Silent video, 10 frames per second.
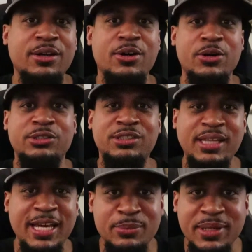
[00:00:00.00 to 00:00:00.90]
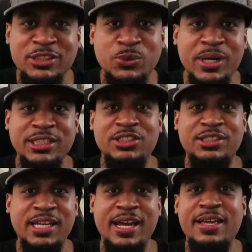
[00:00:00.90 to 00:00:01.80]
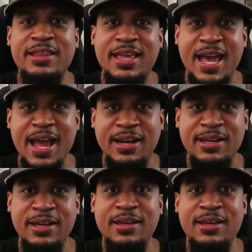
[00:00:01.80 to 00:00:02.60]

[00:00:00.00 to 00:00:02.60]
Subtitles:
her statements when she said that